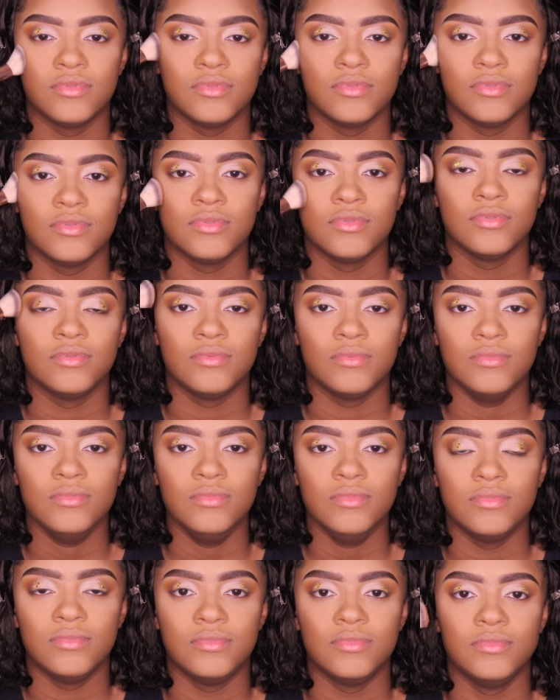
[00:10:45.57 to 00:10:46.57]
her contour on
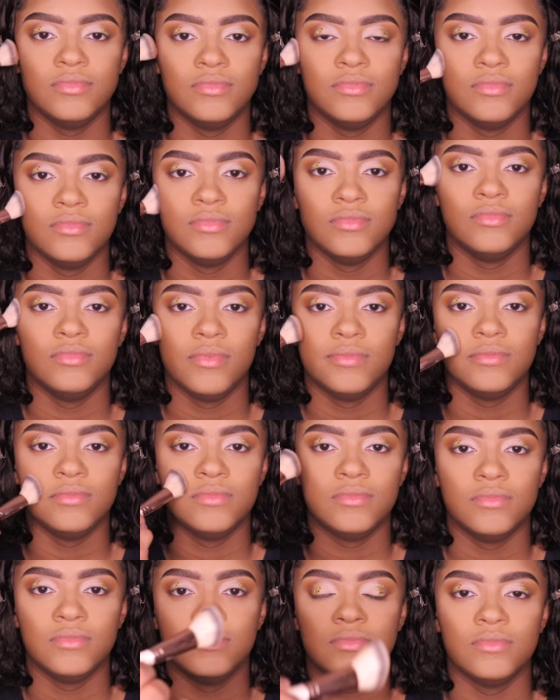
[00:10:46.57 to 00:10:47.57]
her face, and
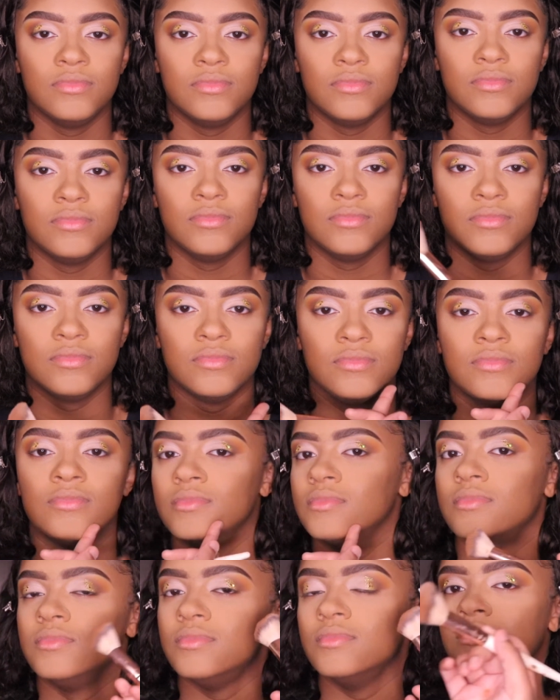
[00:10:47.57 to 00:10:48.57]
just deepening up
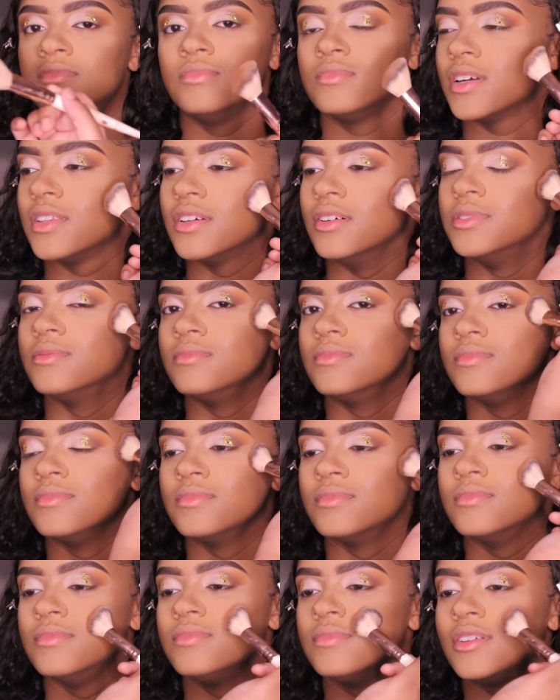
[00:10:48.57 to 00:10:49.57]
the contour that has
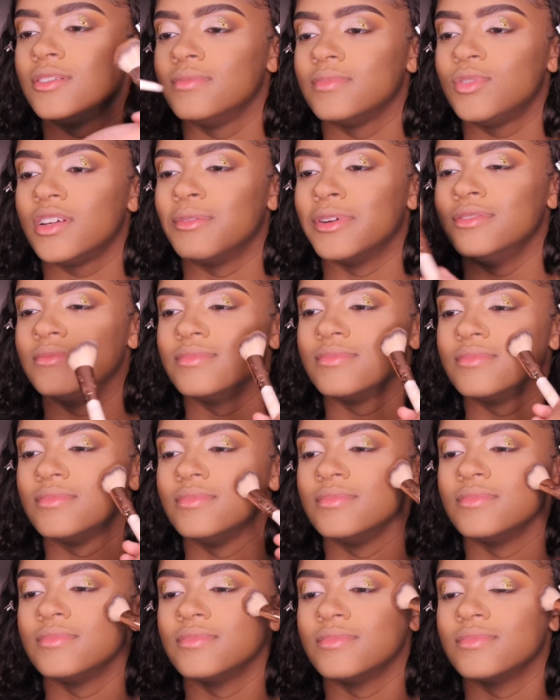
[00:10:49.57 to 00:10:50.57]
already been placed by the
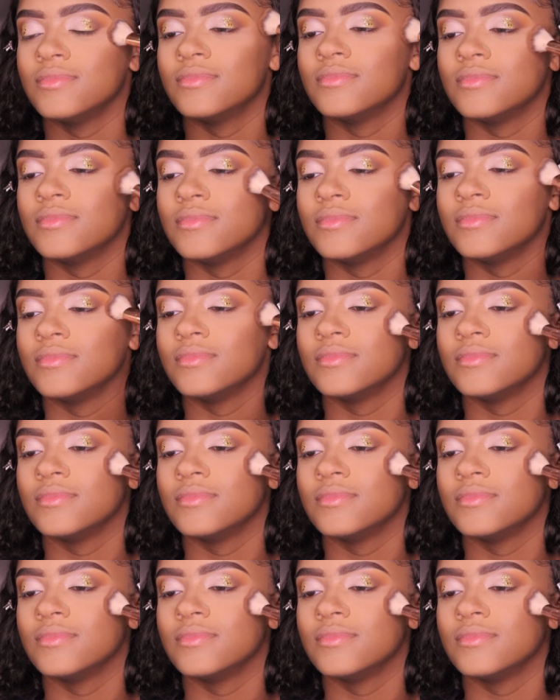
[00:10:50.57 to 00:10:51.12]
liquid.